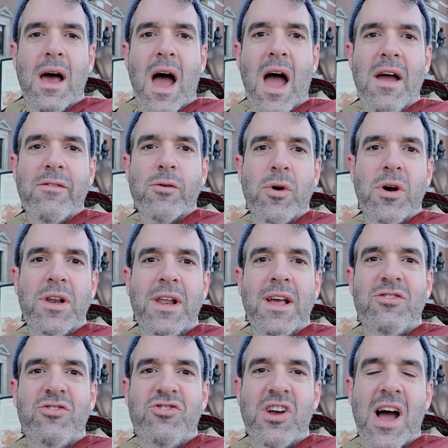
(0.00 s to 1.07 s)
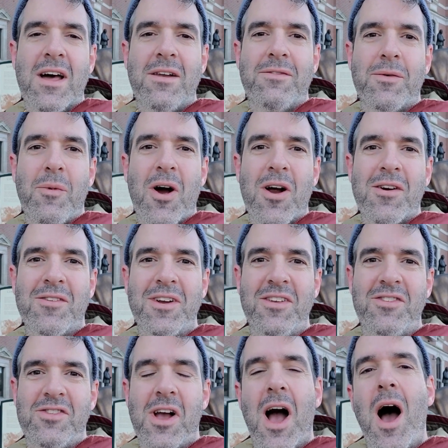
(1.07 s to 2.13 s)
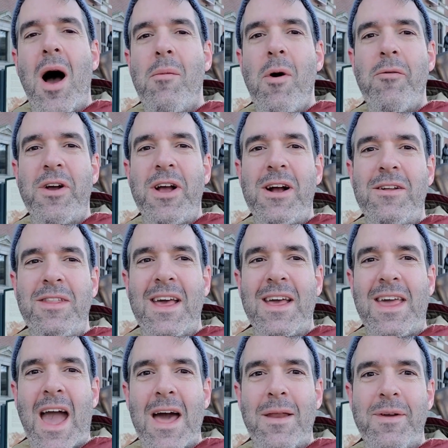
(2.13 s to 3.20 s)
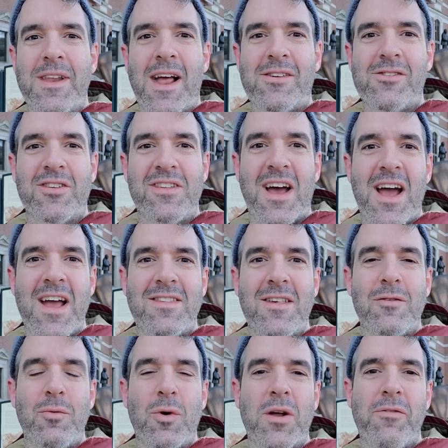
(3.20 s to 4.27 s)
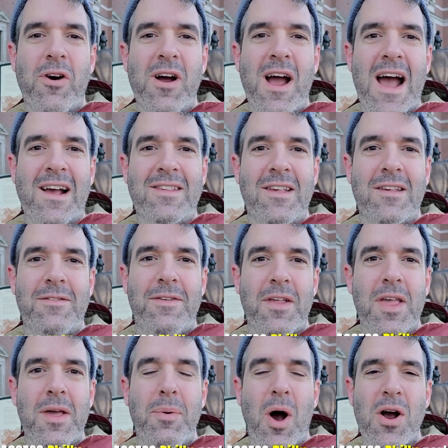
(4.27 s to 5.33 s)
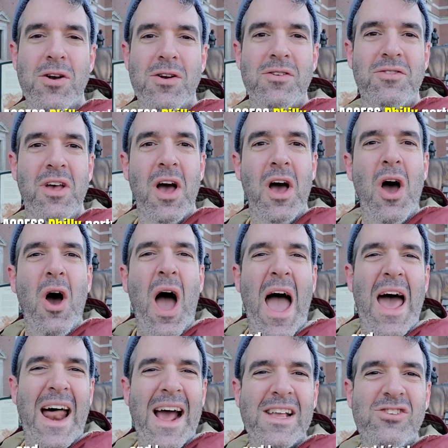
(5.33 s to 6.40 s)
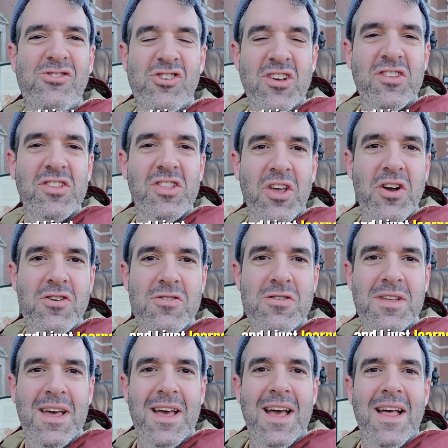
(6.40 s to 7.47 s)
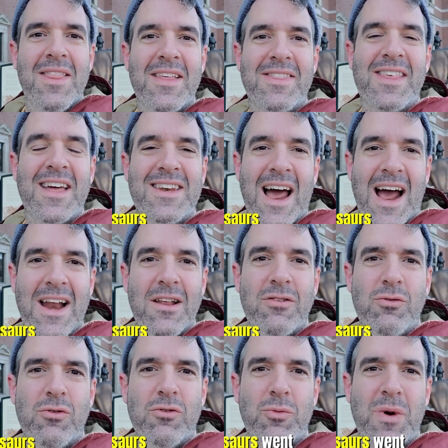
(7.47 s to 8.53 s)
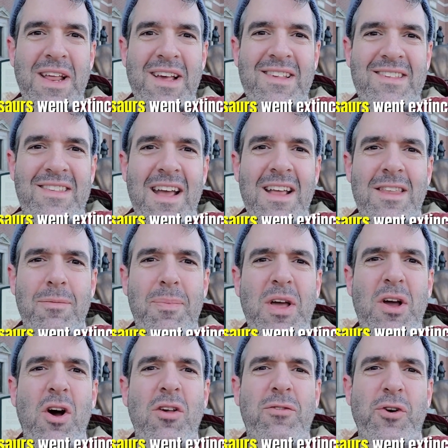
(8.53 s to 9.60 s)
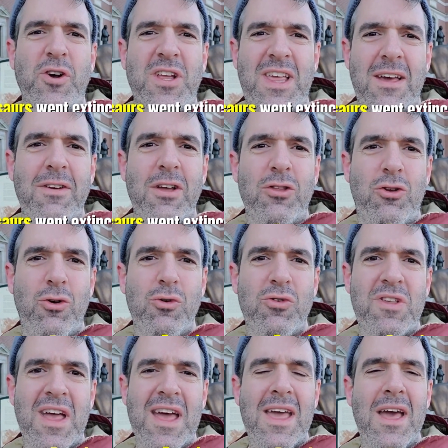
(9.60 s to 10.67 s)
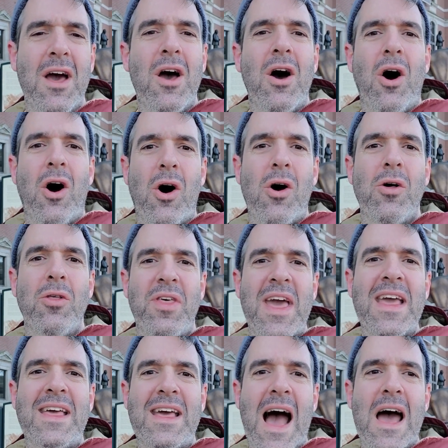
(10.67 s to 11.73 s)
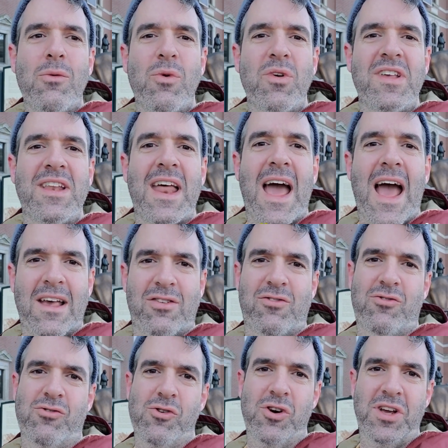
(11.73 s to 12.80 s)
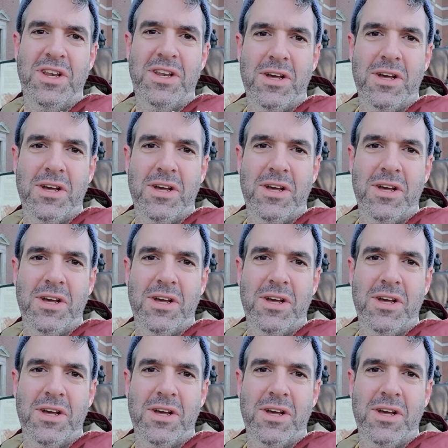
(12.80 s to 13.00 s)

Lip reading: Hi everyone, it's John from Artreach. I'm over here at the Academy of Natural Sciences, one of our Access Affiliate partners, and I just learned that the dinosaurs went extinct because for Giving Tuesday, all they got was an asteroid.